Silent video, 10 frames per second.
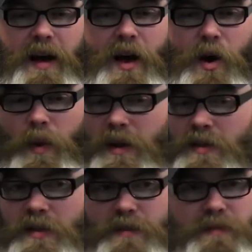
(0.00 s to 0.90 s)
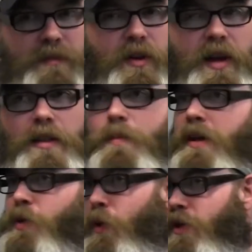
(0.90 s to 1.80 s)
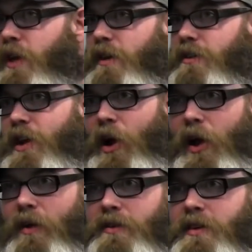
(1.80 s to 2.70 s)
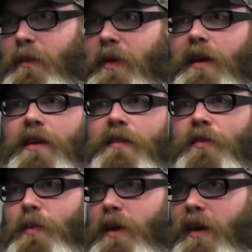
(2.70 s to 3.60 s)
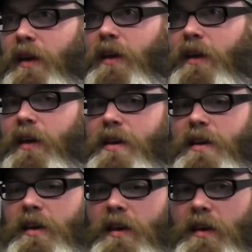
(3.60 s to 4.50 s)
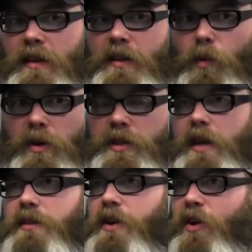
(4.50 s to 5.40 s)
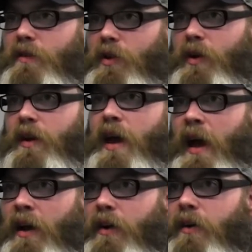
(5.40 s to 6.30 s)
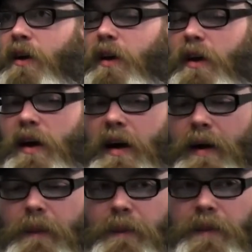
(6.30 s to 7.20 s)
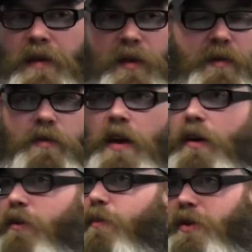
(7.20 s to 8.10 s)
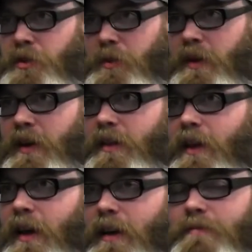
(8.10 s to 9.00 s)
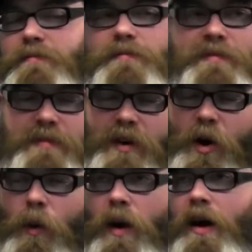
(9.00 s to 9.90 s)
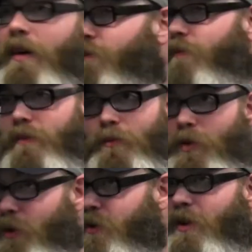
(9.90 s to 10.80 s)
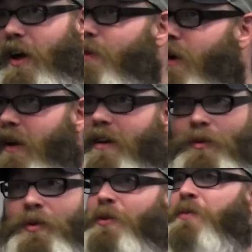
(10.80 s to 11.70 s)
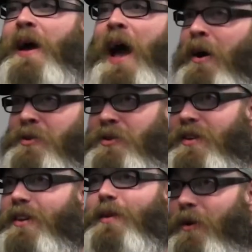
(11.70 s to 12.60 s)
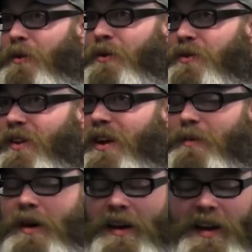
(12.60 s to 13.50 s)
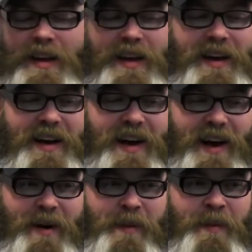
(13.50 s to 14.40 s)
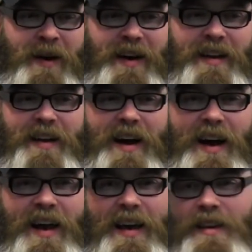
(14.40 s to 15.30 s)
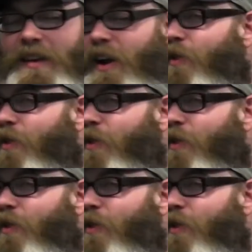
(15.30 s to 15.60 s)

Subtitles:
I always look at the best worst case scenario in something, and for me, in the worst case scenario of doing a nano, if it failed miserably, then oh well, I would lose a lot of money. I wouldn't lose my house or anything, but I would lose a lot of money. But I